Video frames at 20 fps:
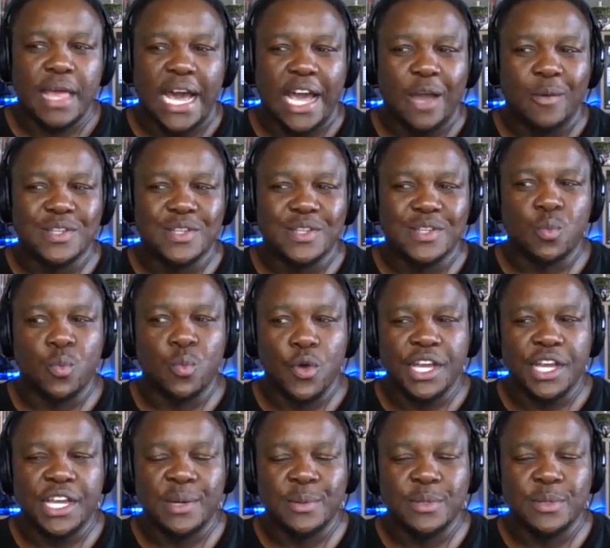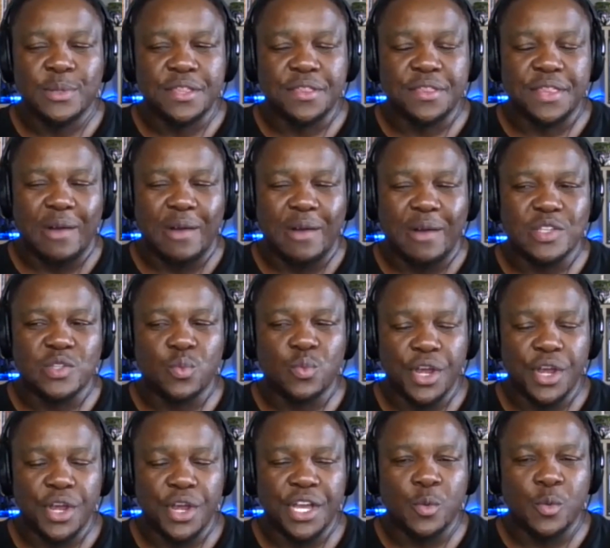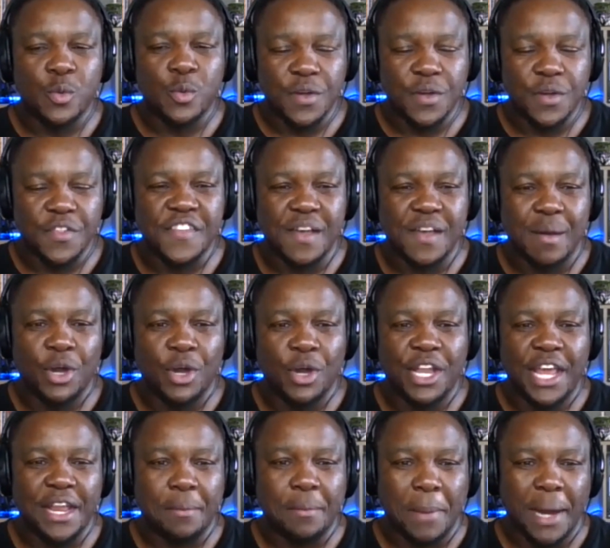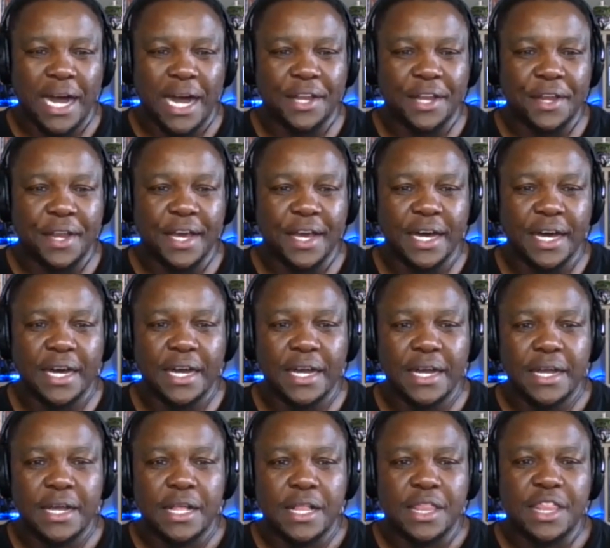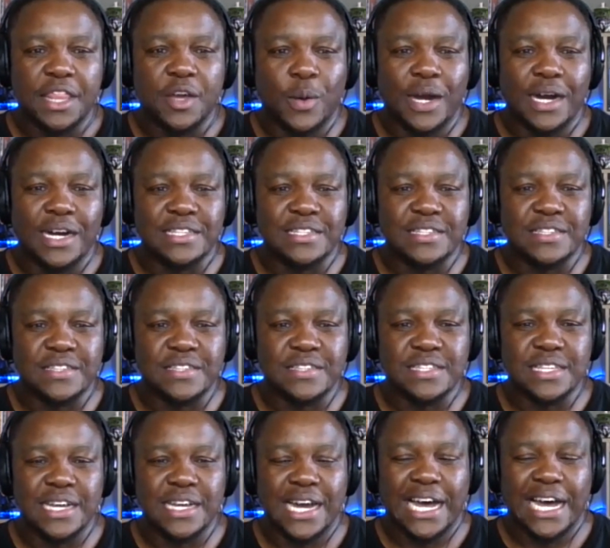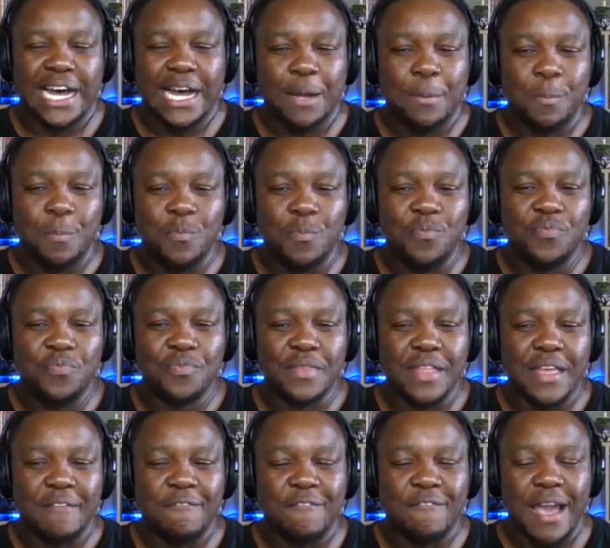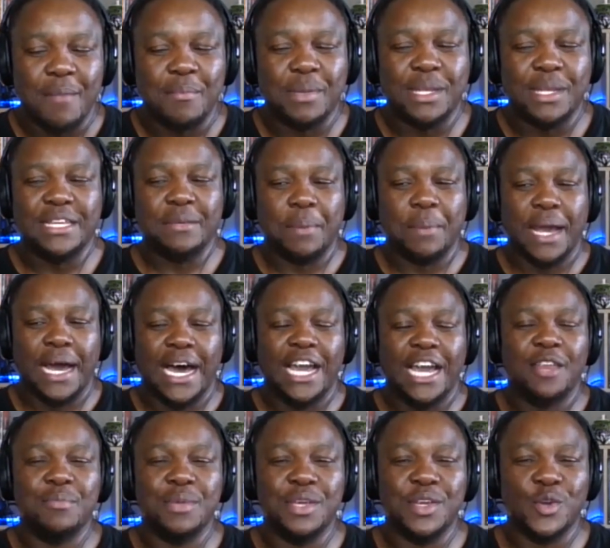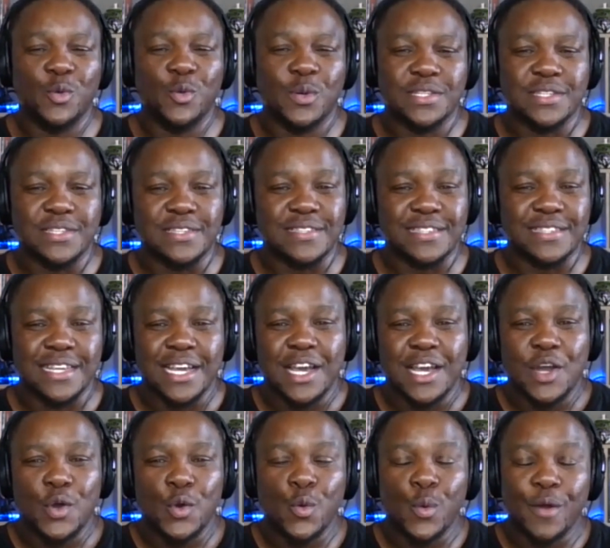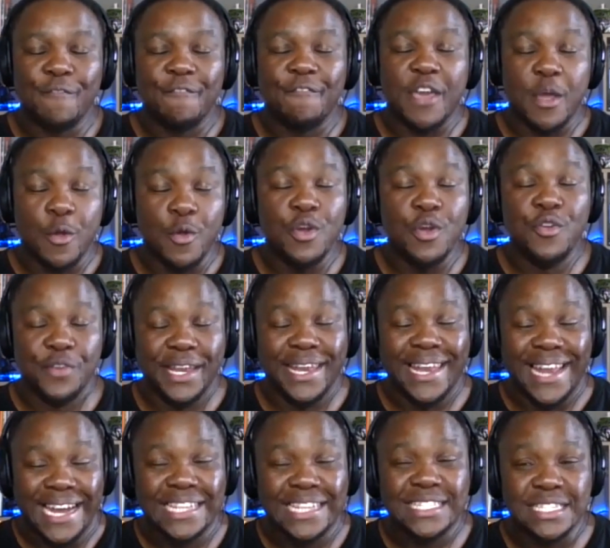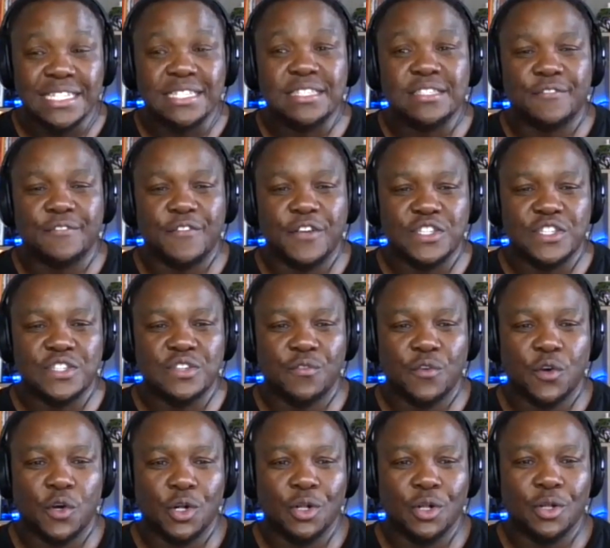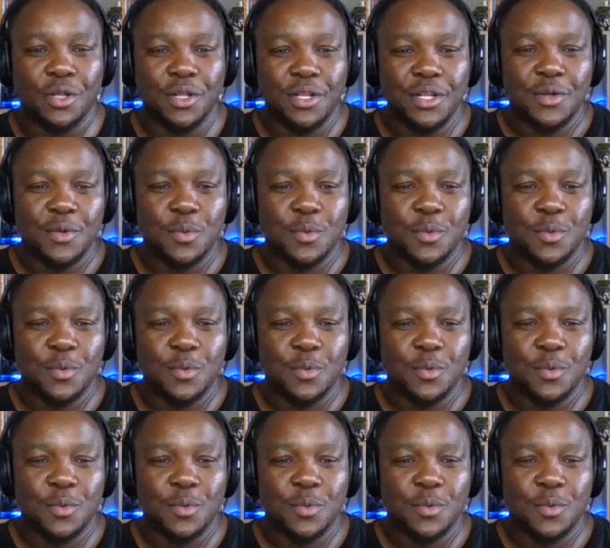I was working with someone. I had a partner. There was a family behind me who were very reluctant, first of all,